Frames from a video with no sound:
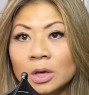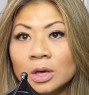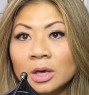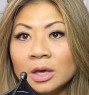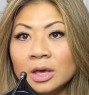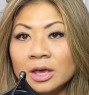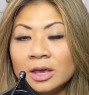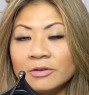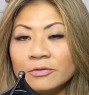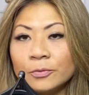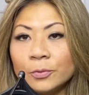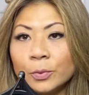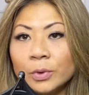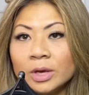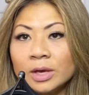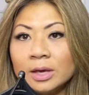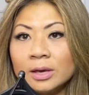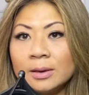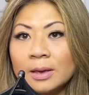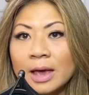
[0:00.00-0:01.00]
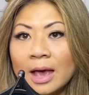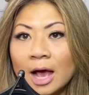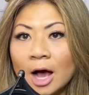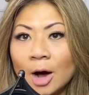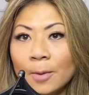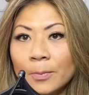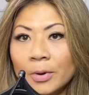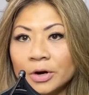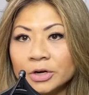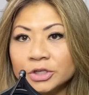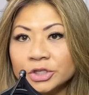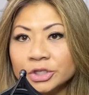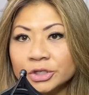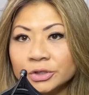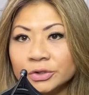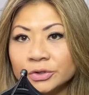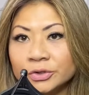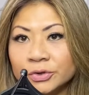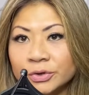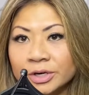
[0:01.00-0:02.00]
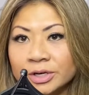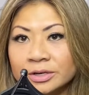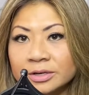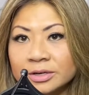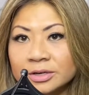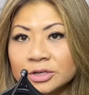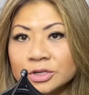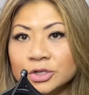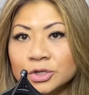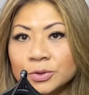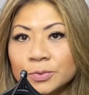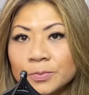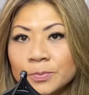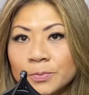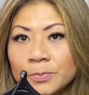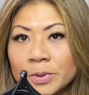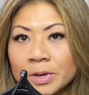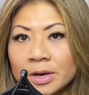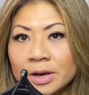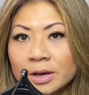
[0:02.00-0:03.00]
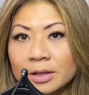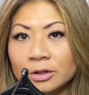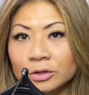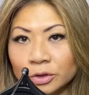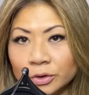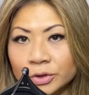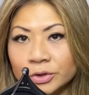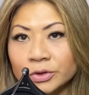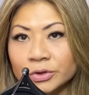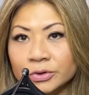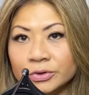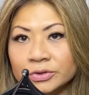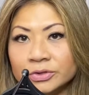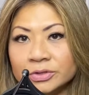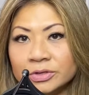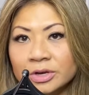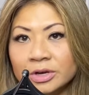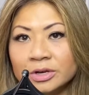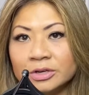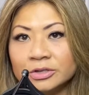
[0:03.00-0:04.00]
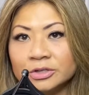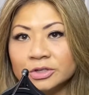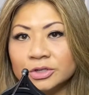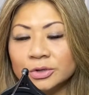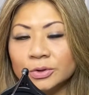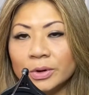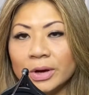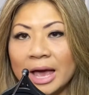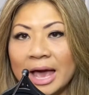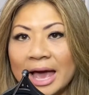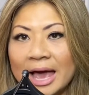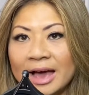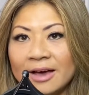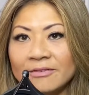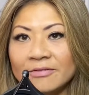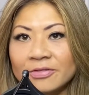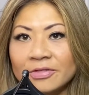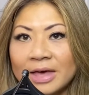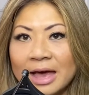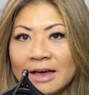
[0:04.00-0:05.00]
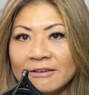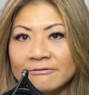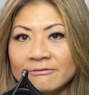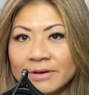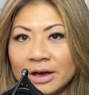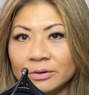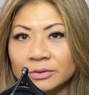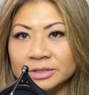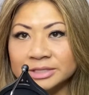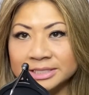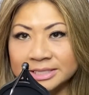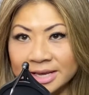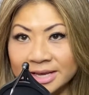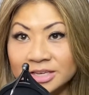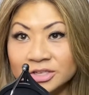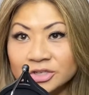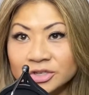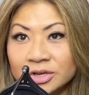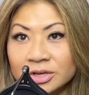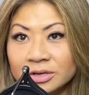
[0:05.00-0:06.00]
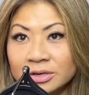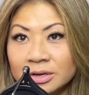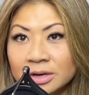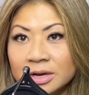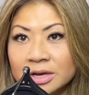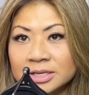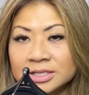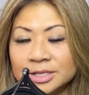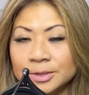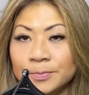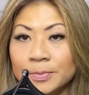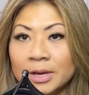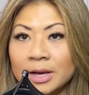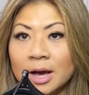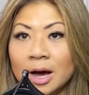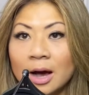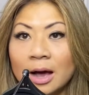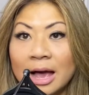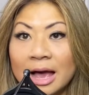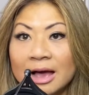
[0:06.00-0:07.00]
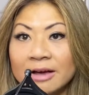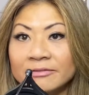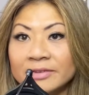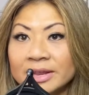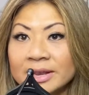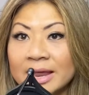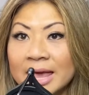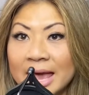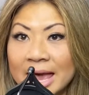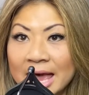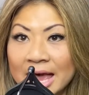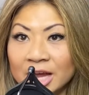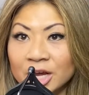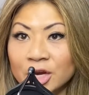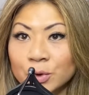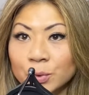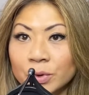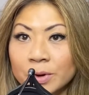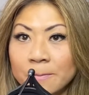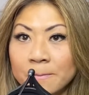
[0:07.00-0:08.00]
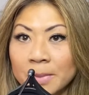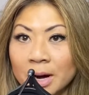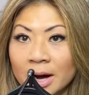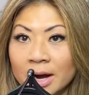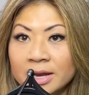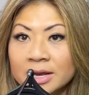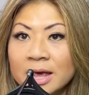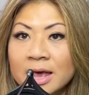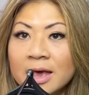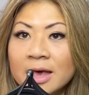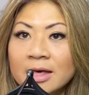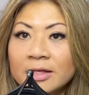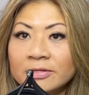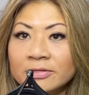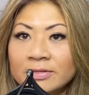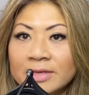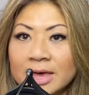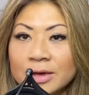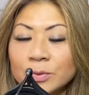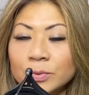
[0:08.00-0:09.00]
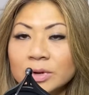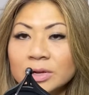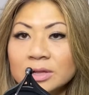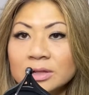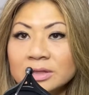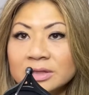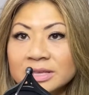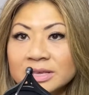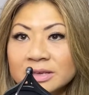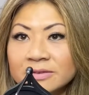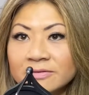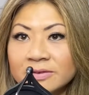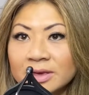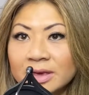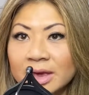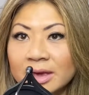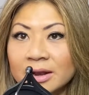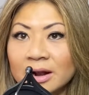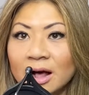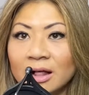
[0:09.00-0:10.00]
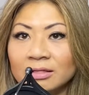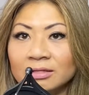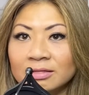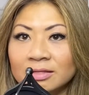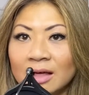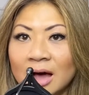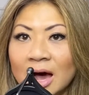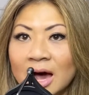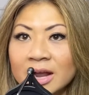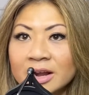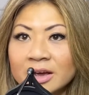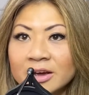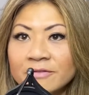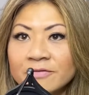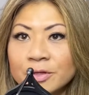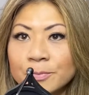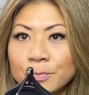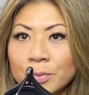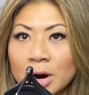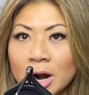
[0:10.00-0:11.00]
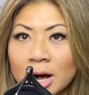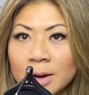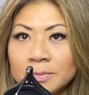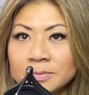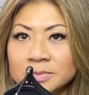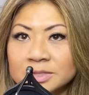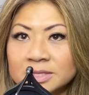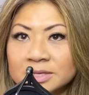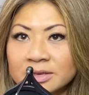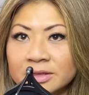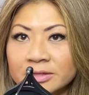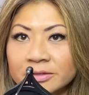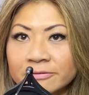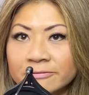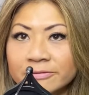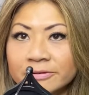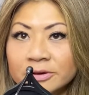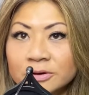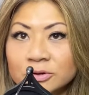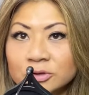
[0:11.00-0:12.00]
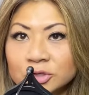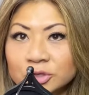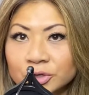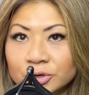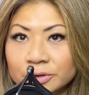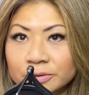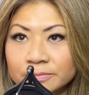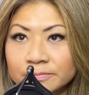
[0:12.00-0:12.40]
If we help our children to be learners, to have that foundation, to have an accurate mind, it will alleviate a lot of the problems in the future.